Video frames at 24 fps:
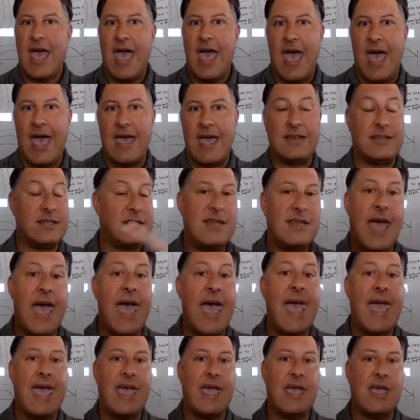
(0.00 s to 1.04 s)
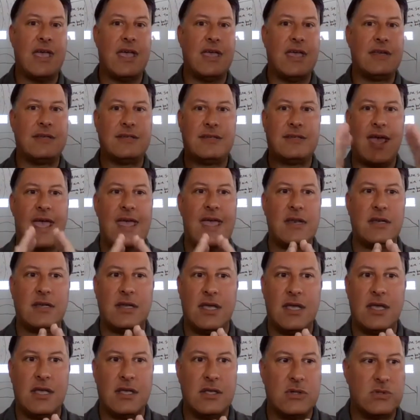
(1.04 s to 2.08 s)
And today intent
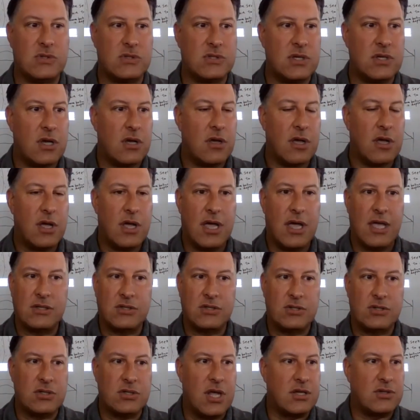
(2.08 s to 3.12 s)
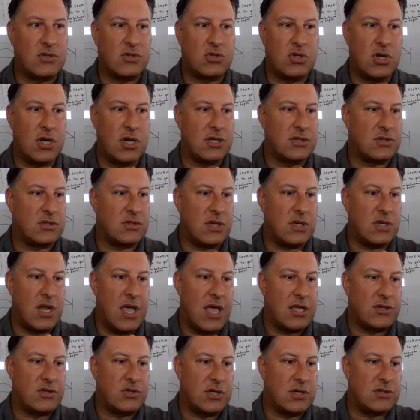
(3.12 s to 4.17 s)
is it's
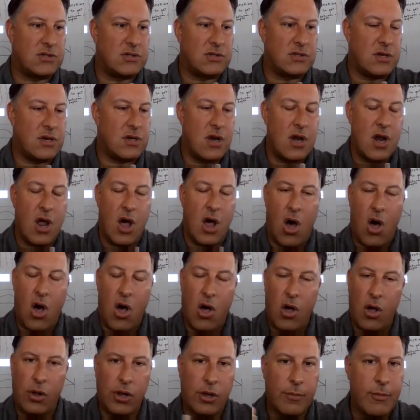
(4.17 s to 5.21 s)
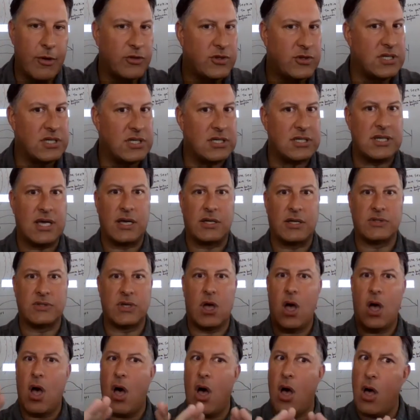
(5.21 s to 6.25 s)
just all about the details,
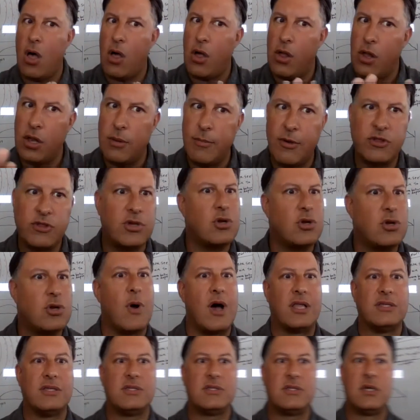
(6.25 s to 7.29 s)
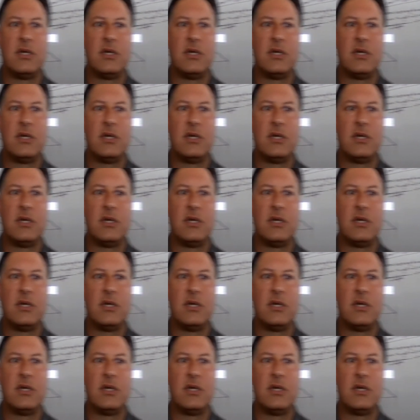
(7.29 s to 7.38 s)
all about the nuance.